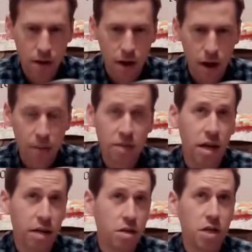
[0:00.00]

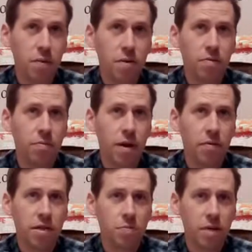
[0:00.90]
excited to share with them about
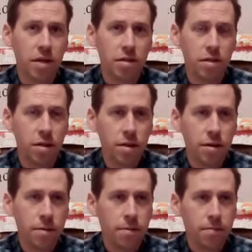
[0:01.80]
this, because
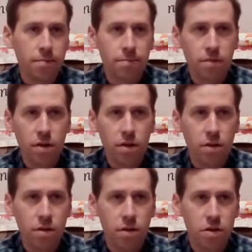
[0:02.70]

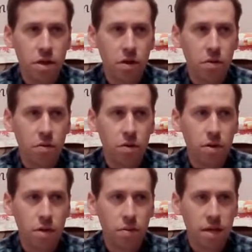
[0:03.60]
the stone
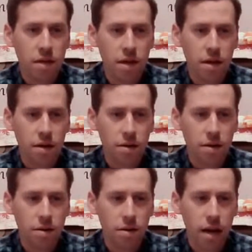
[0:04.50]
that was there
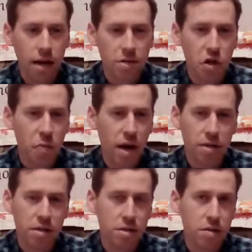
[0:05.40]
as
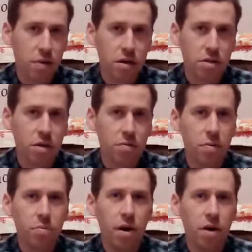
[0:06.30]
topaz is the wrong stone.
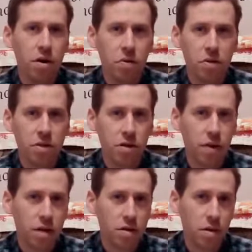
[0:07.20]
Peridote is the
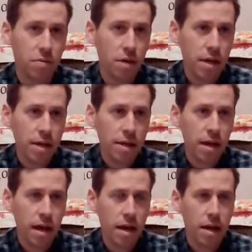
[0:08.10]
correct stone,
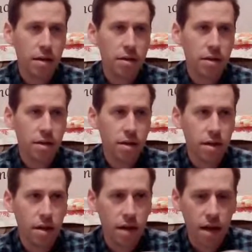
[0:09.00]
and
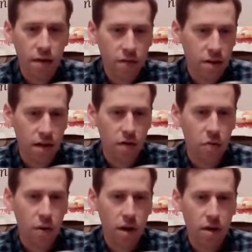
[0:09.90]
in
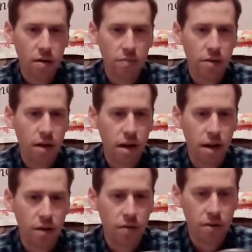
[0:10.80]
every way,
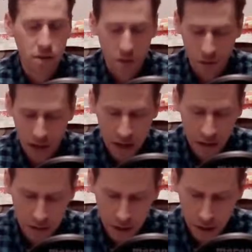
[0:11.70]
this stone
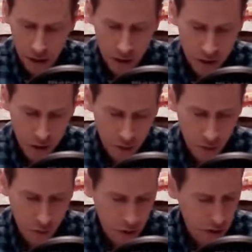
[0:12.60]
connects.
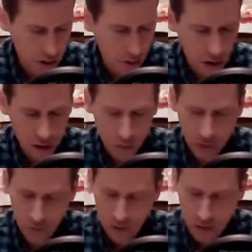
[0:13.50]
So let's go on to
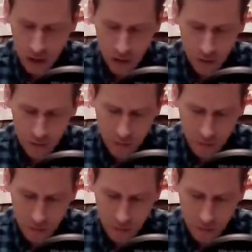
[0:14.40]
a different stone.